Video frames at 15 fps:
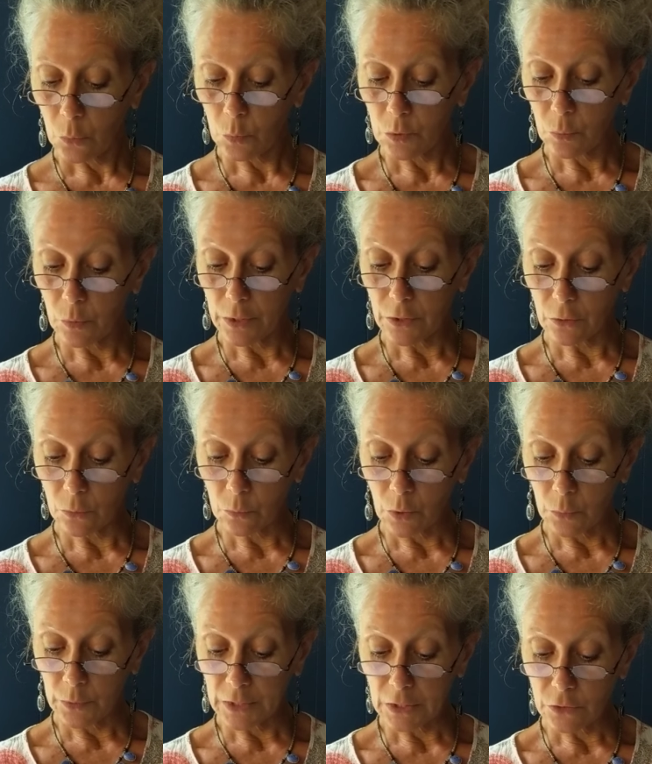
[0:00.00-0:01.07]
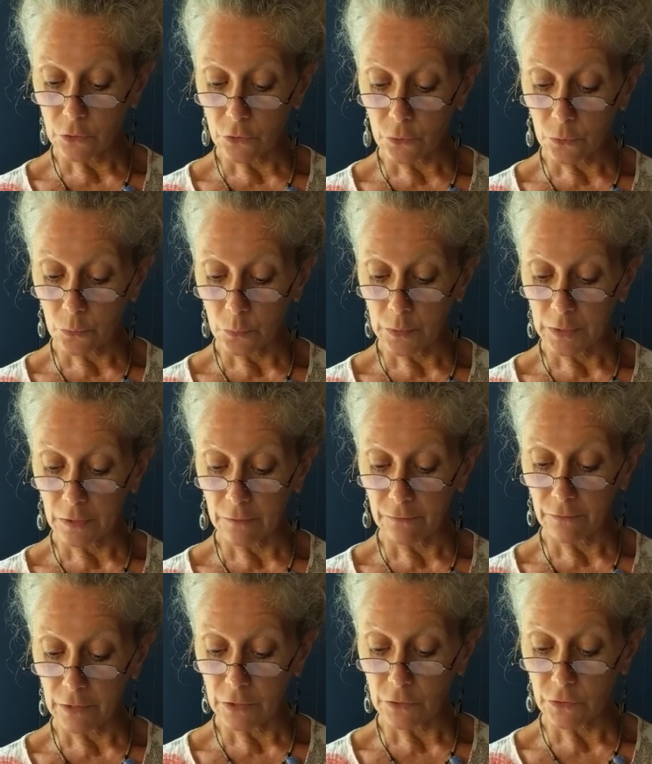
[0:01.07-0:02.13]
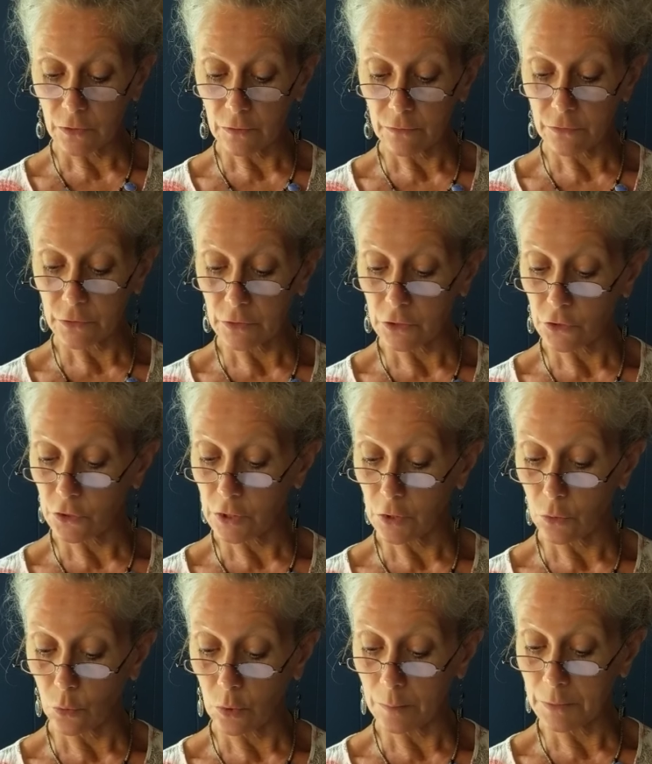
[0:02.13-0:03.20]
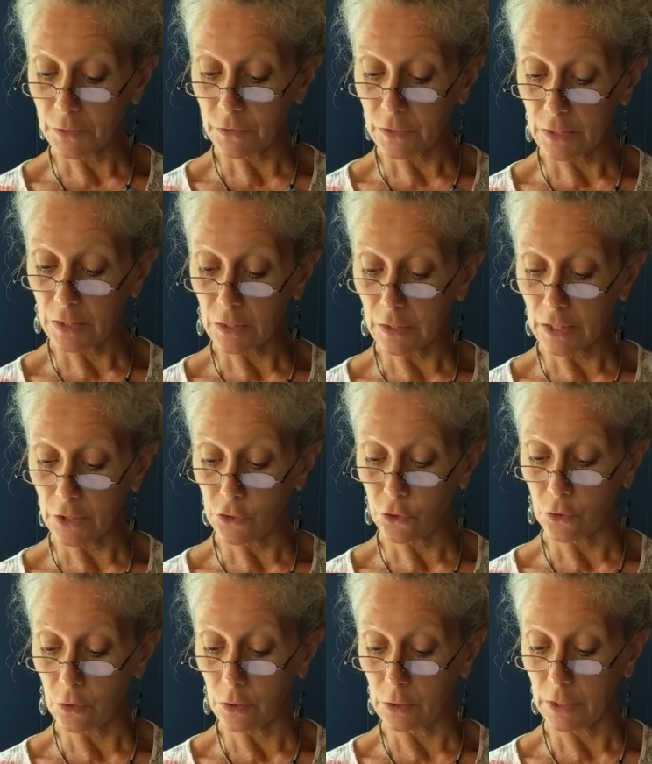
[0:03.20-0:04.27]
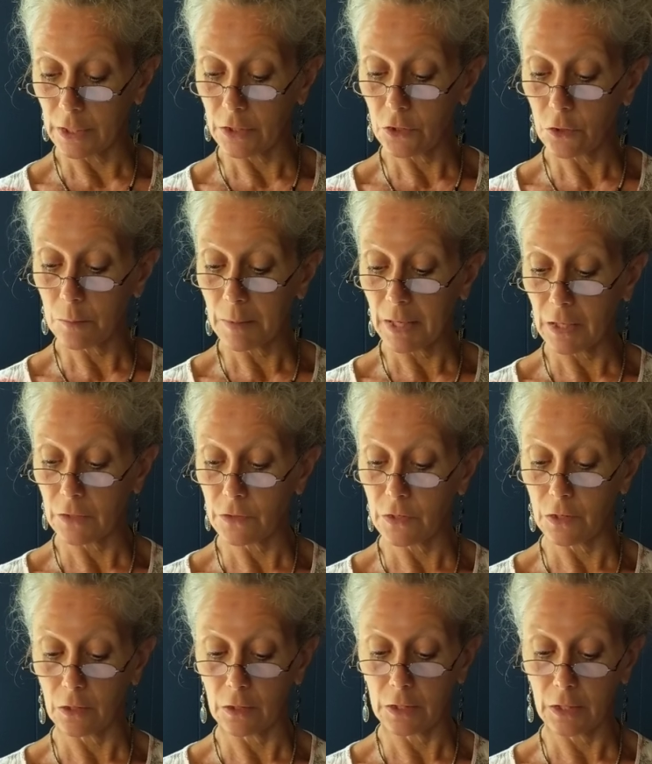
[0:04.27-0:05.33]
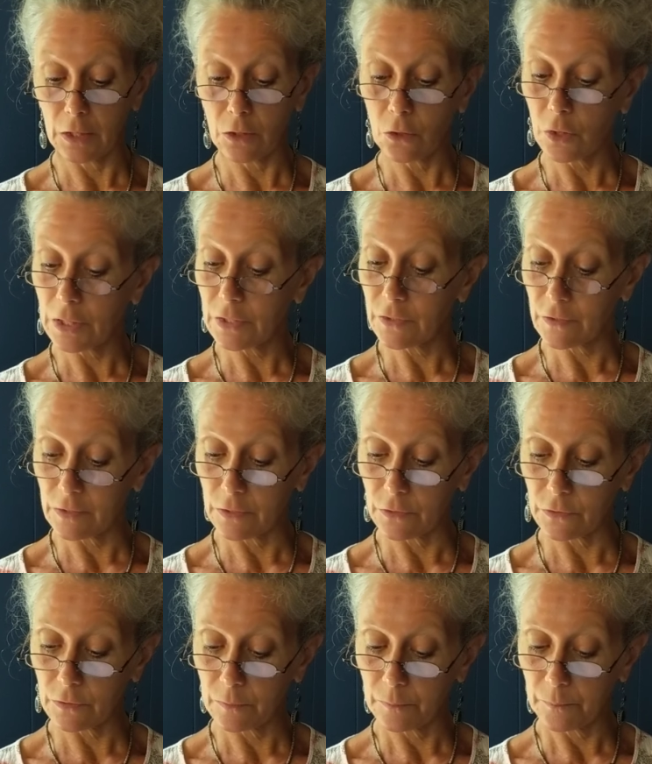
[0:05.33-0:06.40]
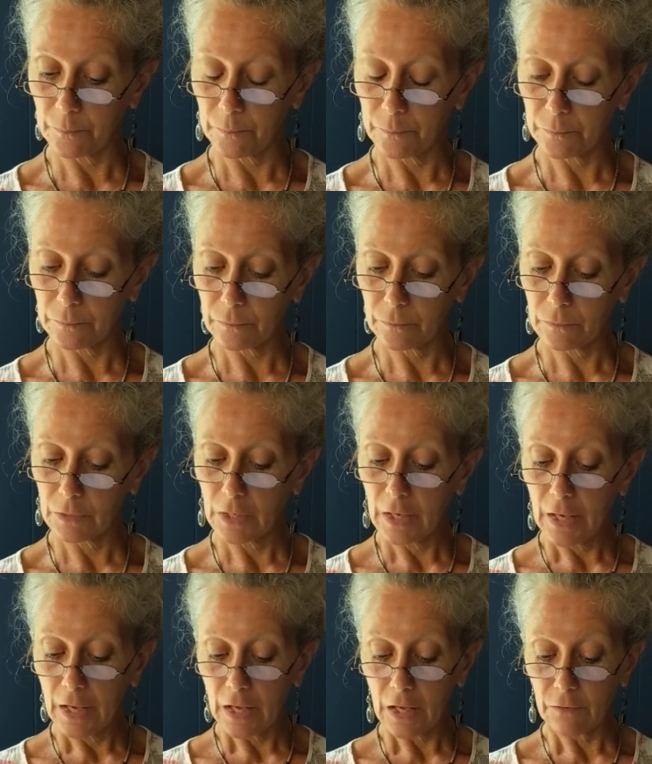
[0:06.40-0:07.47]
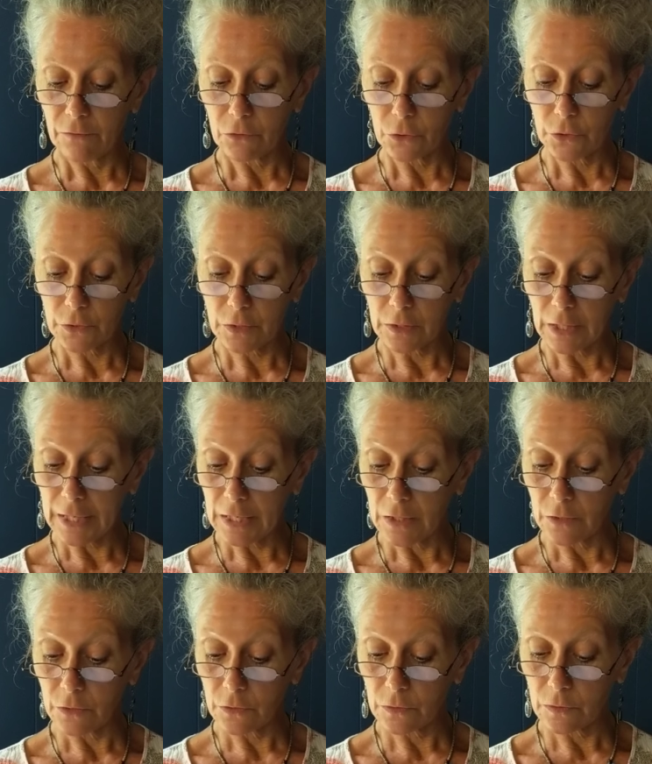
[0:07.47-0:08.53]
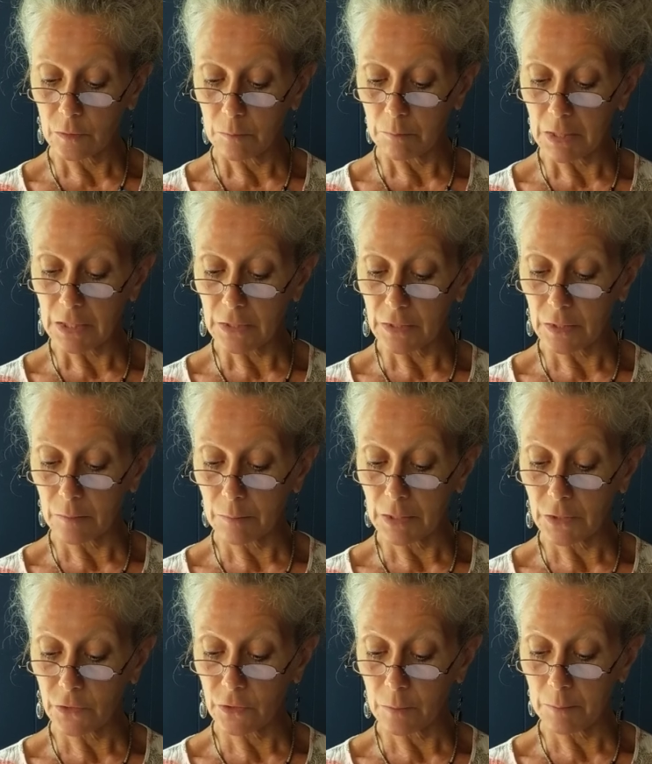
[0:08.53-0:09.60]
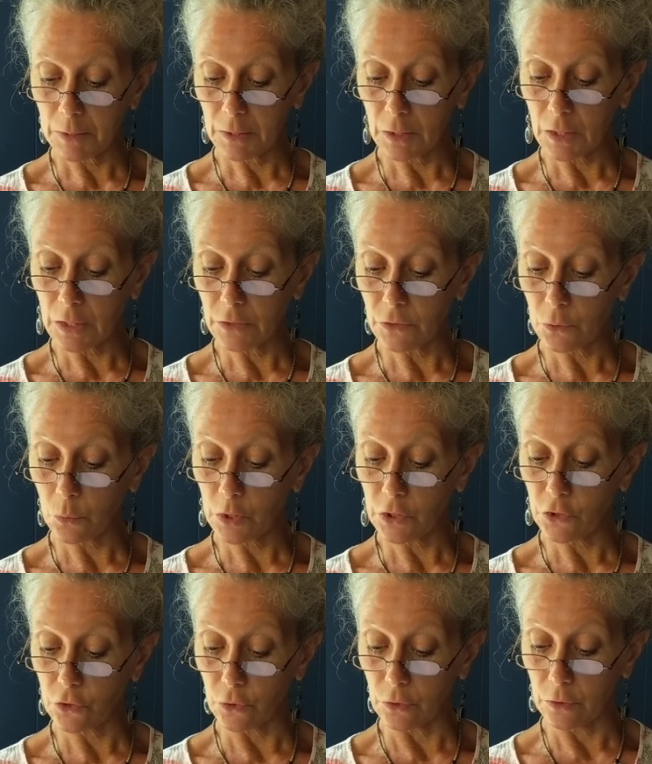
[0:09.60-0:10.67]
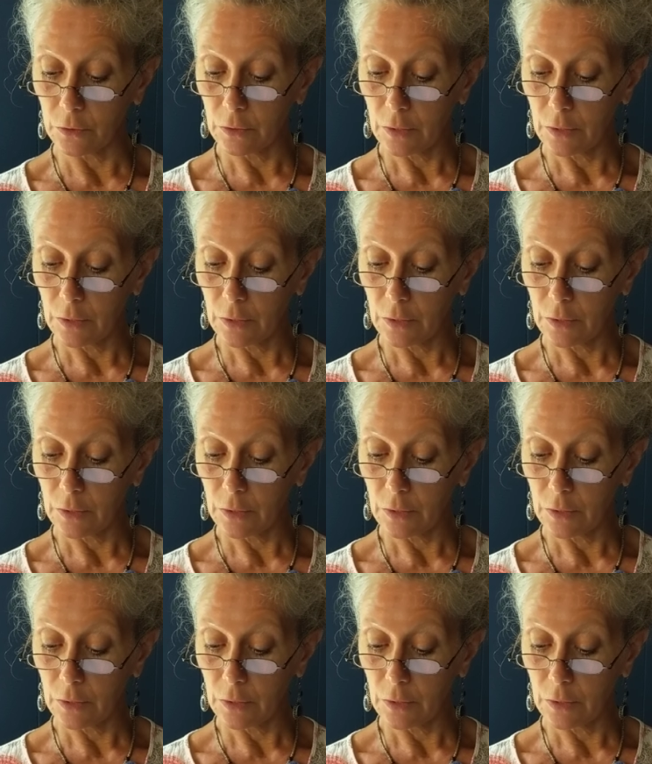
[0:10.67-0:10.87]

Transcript: We wonder what we can do in the face of such enormous ecological and humanitarian crises. At first glance, mending may seem inconsequential,